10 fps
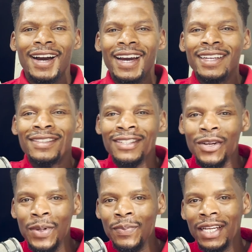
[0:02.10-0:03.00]
Hi, ladies and
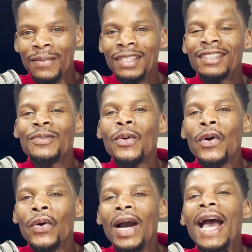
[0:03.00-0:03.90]
gentlemen, my name is
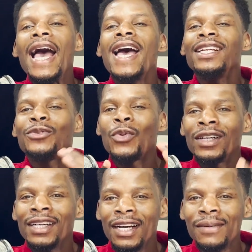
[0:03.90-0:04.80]
Timo and
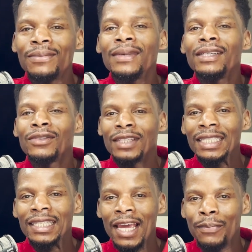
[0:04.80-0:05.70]
welcome to
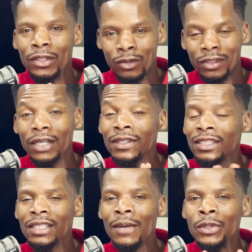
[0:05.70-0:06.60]
this episode. Now,
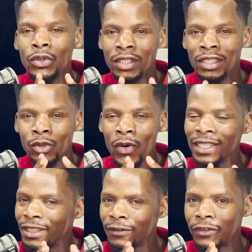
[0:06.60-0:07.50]
this episode is
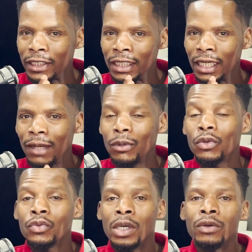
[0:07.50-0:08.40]
quite different
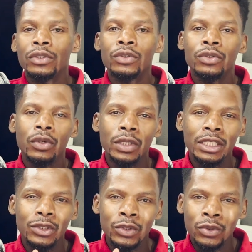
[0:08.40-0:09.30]
because we are going to go
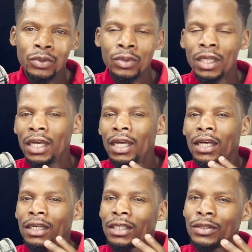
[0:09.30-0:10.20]
into,
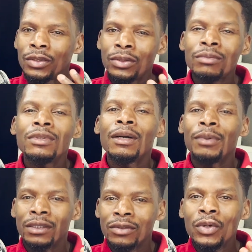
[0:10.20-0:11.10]

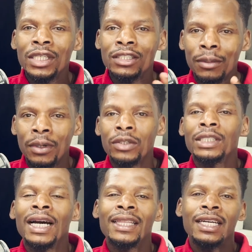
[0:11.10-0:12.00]
about knowledge about
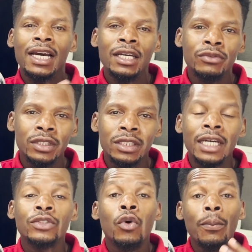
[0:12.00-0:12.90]
other countries
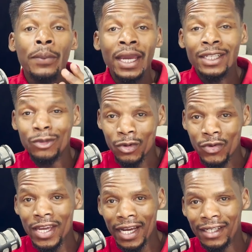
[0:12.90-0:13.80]
as compared to
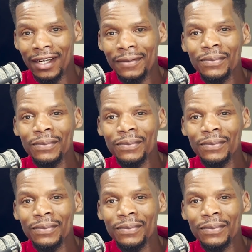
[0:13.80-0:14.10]
Uganda.